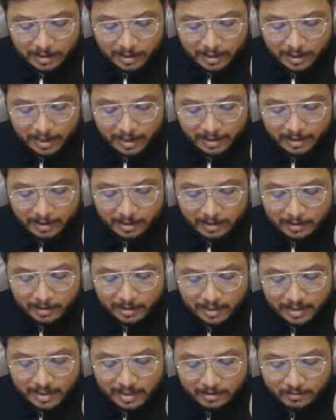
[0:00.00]
And
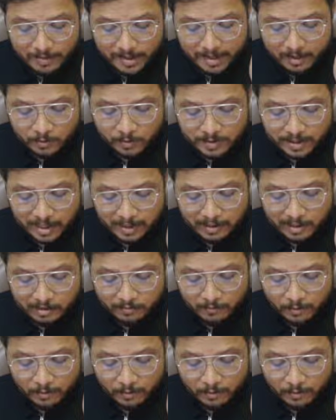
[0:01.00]
here we have standard